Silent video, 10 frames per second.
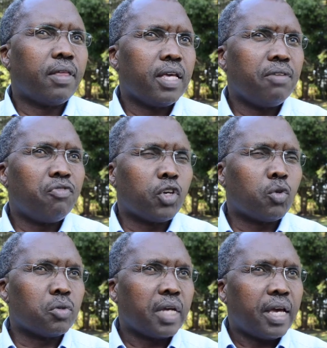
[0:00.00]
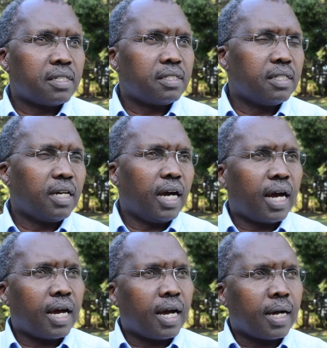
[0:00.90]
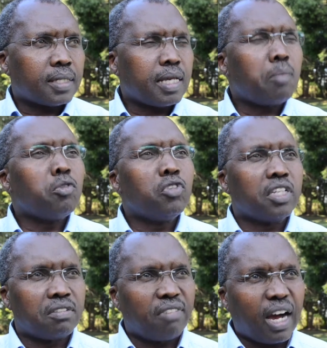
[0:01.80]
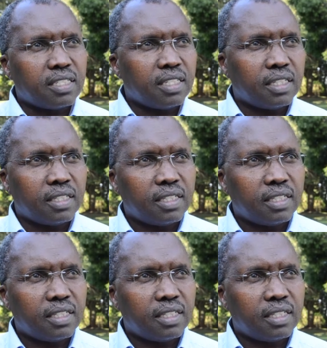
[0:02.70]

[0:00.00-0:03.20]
if we could get a subunit vaccine